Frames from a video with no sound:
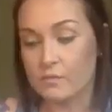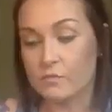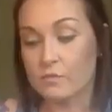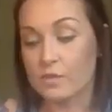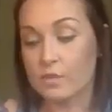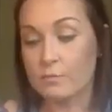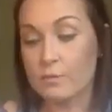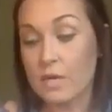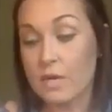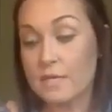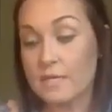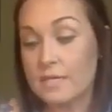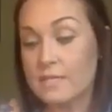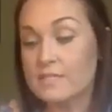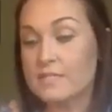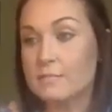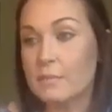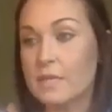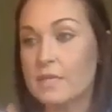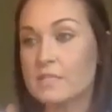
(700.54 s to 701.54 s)
your body
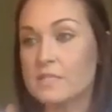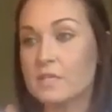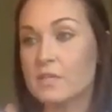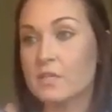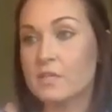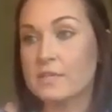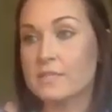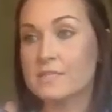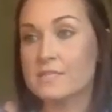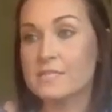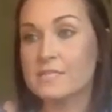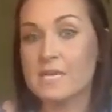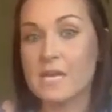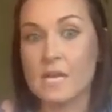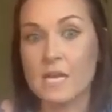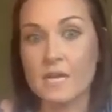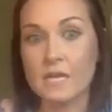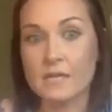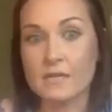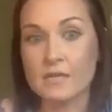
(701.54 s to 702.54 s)
is basically
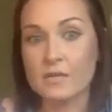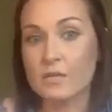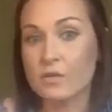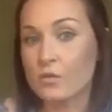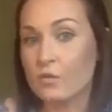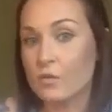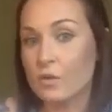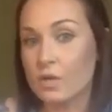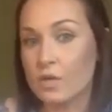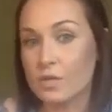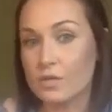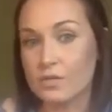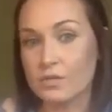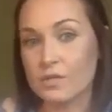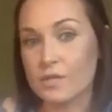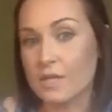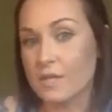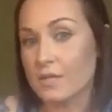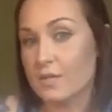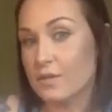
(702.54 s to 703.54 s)
designed or
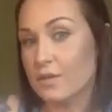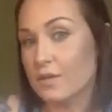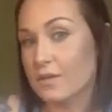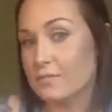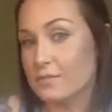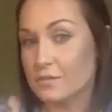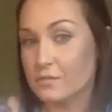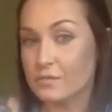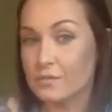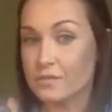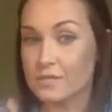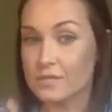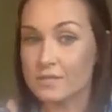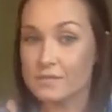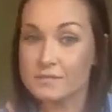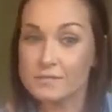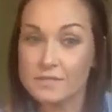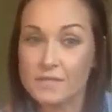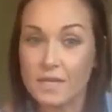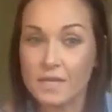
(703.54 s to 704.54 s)
created, or however you want to
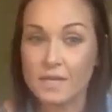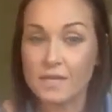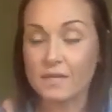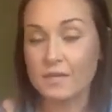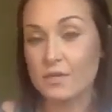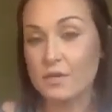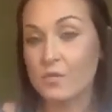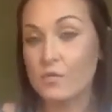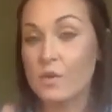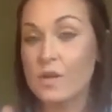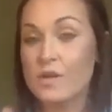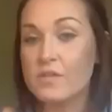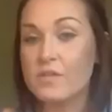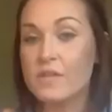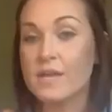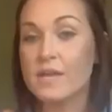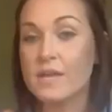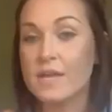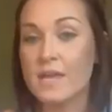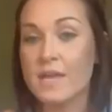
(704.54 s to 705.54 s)
say, with
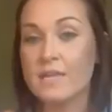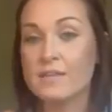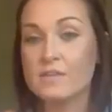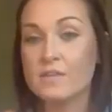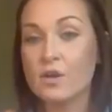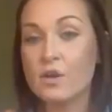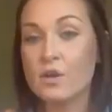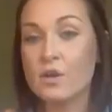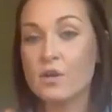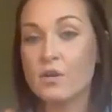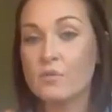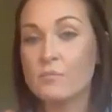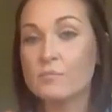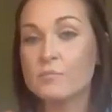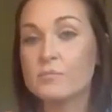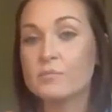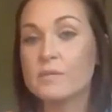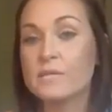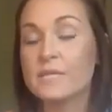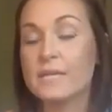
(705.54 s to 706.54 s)

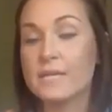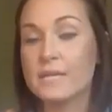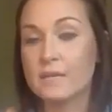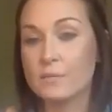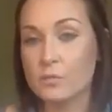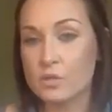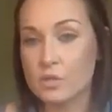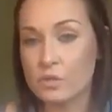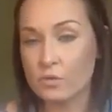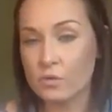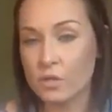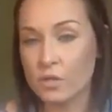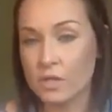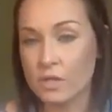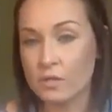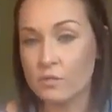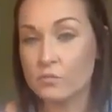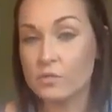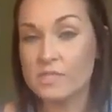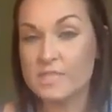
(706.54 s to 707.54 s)

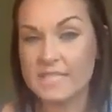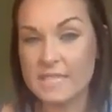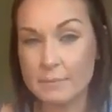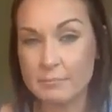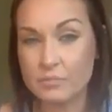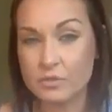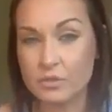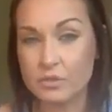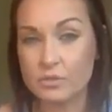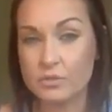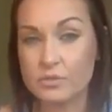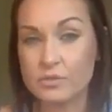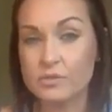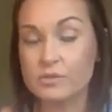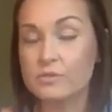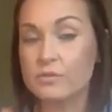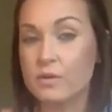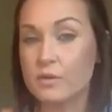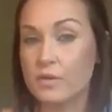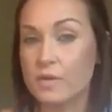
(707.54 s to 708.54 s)
endocannabinoid receptors,
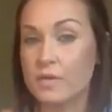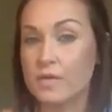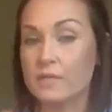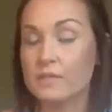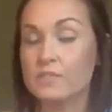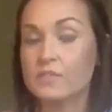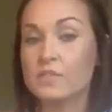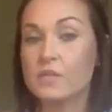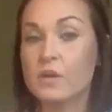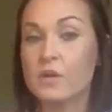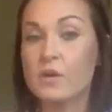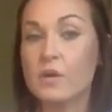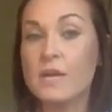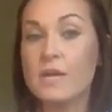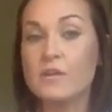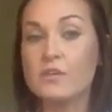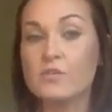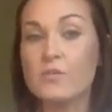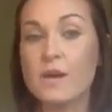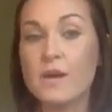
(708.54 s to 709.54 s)
all right? So
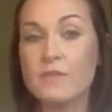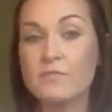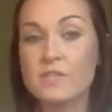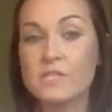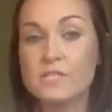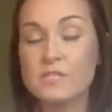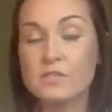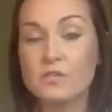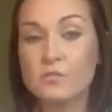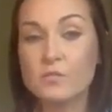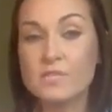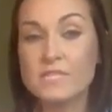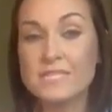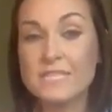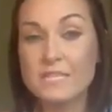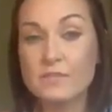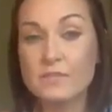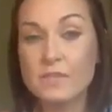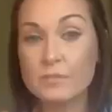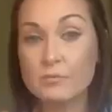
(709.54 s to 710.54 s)
you have these little
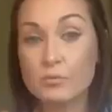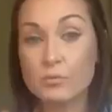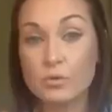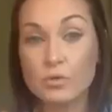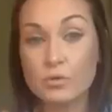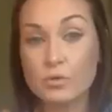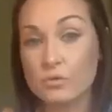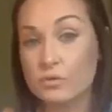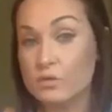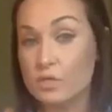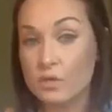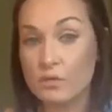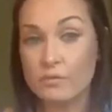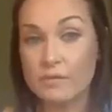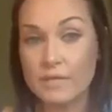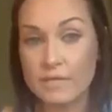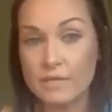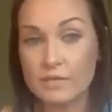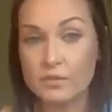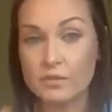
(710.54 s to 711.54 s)
receiving portals
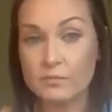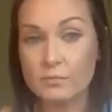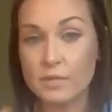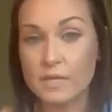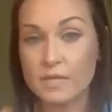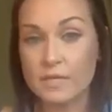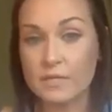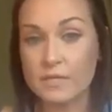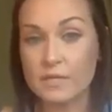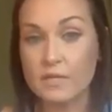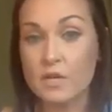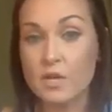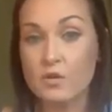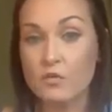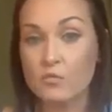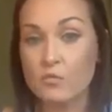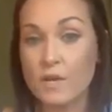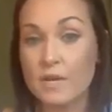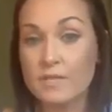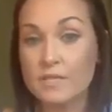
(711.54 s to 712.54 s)
already in your body
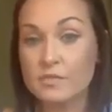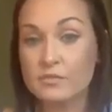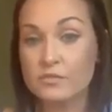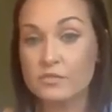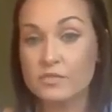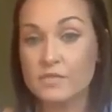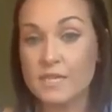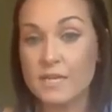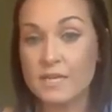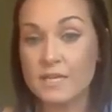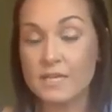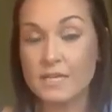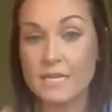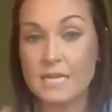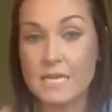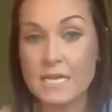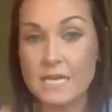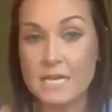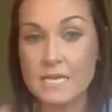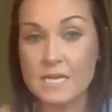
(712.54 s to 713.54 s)
ready to take
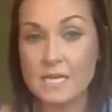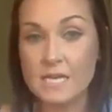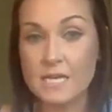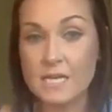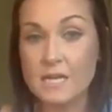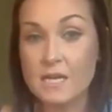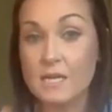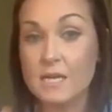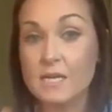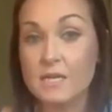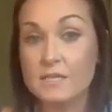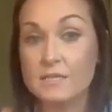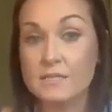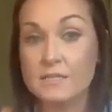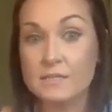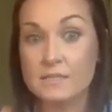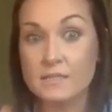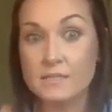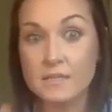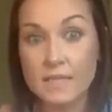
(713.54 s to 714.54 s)
in
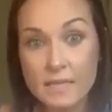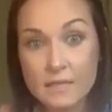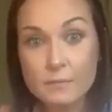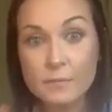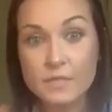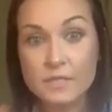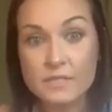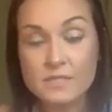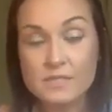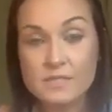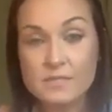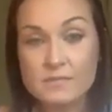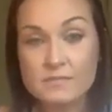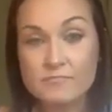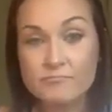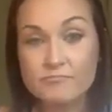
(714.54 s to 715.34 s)
cannabis.